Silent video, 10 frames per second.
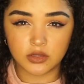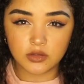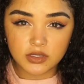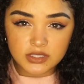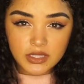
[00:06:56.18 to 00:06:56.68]
it
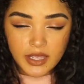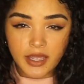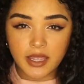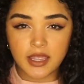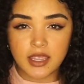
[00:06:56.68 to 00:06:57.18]
looks
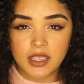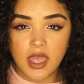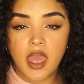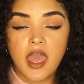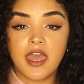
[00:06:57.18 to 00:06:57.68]
like.
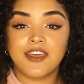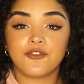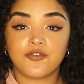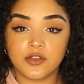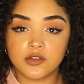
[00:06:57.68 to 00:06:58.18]

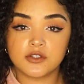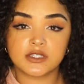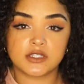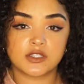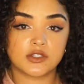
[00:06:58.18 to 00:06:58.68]
It
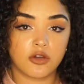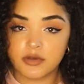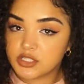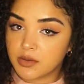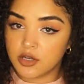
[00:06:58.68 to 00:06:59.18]
feels so
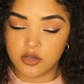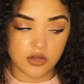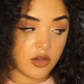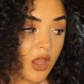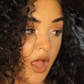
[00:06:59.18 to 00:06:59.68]
much
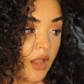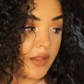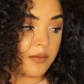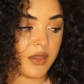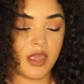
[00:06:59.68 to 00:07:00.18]
better.
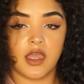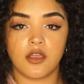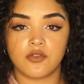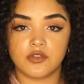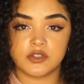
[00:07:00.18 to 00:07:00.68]
Like my
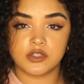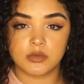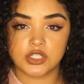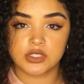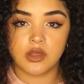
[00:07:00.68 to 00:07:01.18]
hair feels so
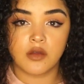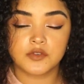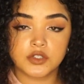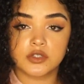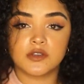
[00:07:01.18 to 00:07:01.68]
much softer,